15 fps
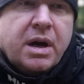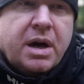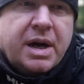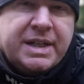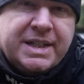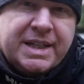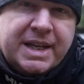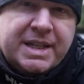
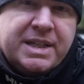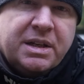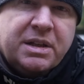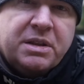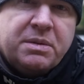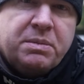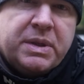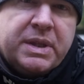
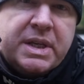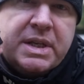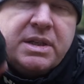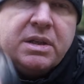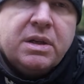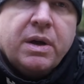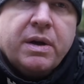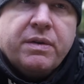isolating them with this
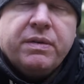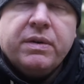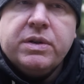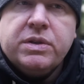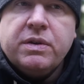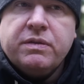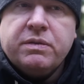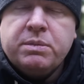and going for
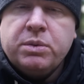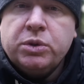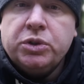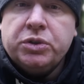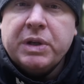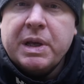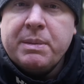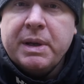sort of a more
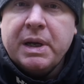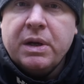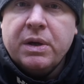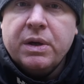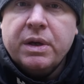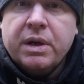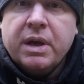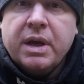dreamy
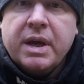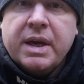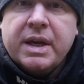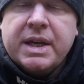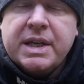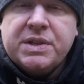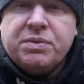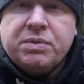look
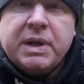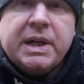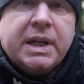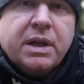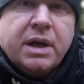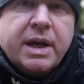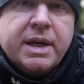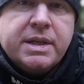is really
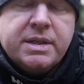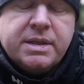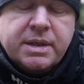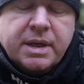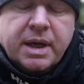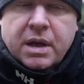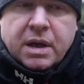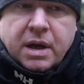nice.
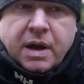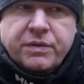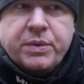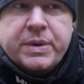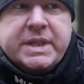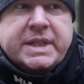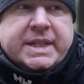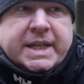I've
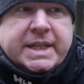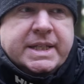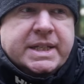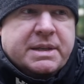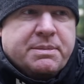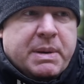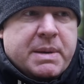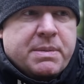always stated
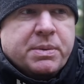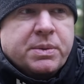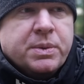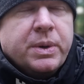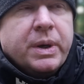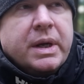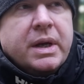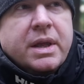to
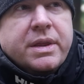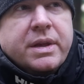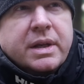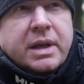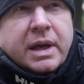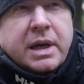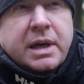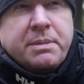people that
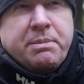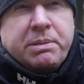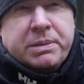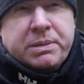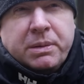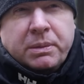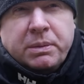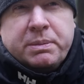I could
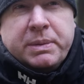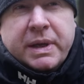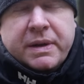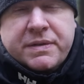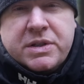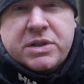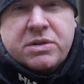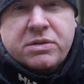probably
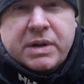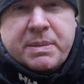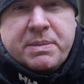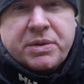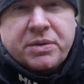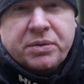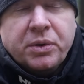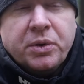have scraped
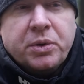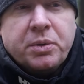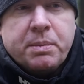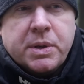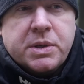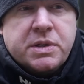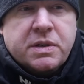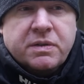through
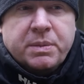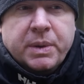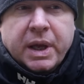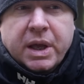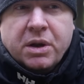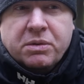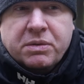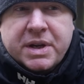most of my
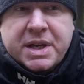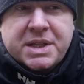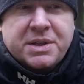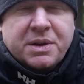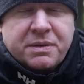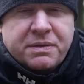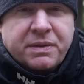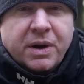career
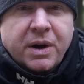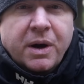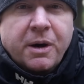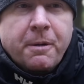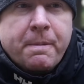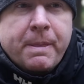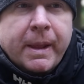so far.